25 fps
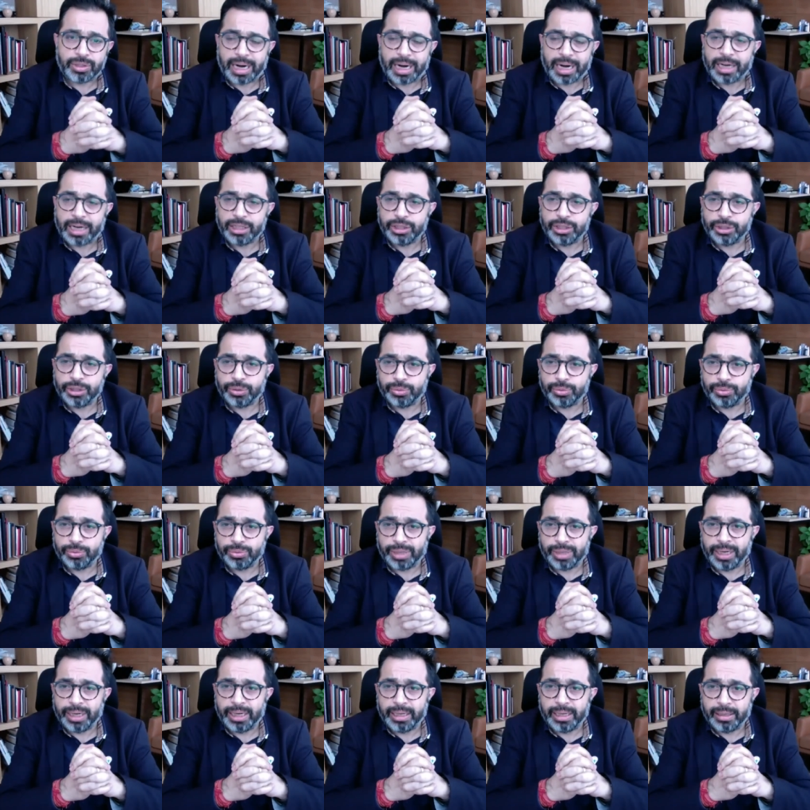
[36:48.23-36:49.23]
strategy to
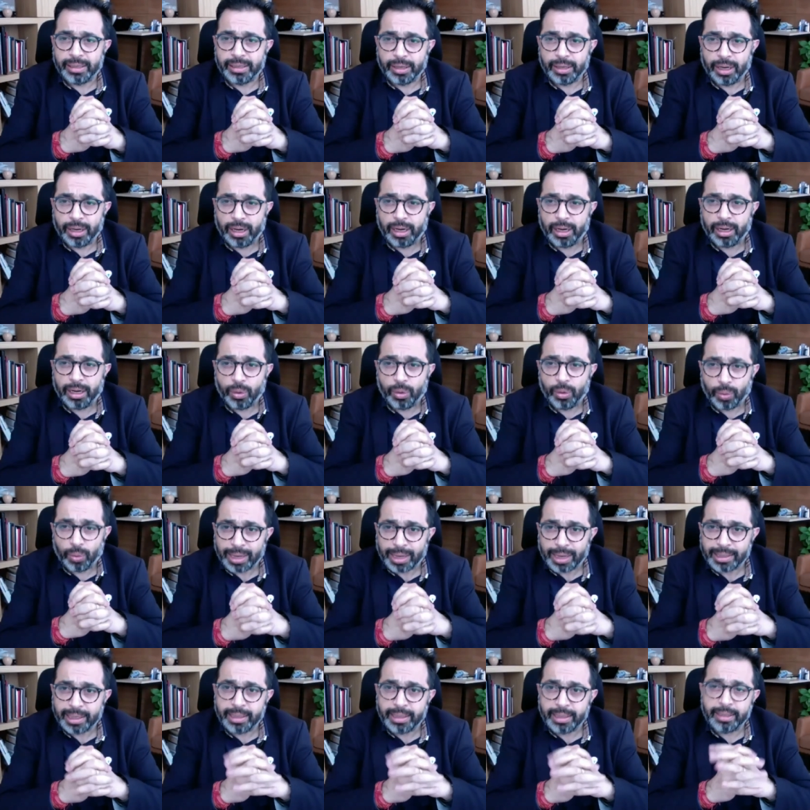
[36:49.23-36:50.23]
really uh, look
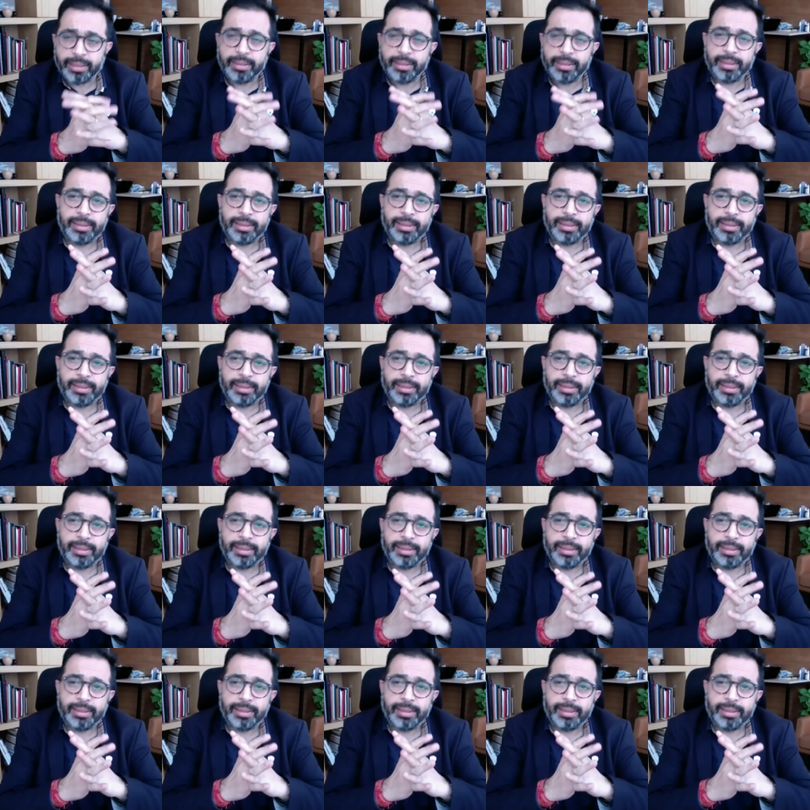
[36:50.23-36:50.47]
at it